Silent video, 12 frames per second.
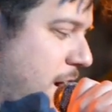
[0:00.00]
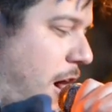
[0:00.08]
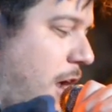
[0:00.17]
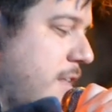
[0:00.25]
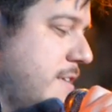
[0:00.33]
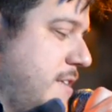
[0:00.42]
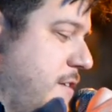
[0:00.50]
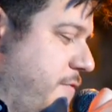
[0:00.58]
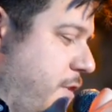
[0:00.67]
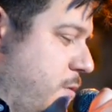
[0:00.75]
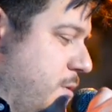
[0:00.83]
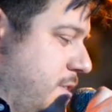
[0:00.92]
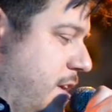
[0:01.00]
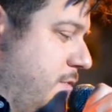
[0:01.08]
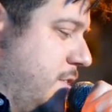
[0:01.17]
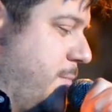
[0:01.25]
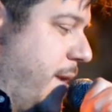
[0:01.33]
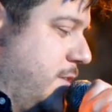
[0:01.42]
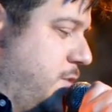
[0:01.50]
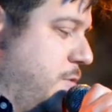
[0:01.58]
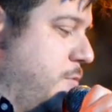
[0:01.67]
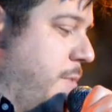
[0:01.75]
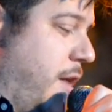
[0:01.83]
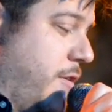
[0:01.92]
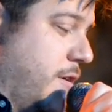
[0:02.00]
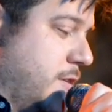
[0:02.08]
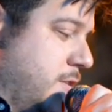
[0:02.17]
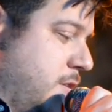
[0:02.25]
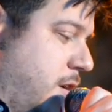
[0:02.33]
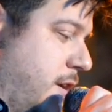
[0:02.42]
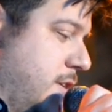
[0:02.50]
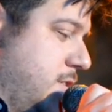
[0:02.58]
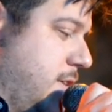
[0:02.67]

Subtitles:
All his info was given to my two mothers on a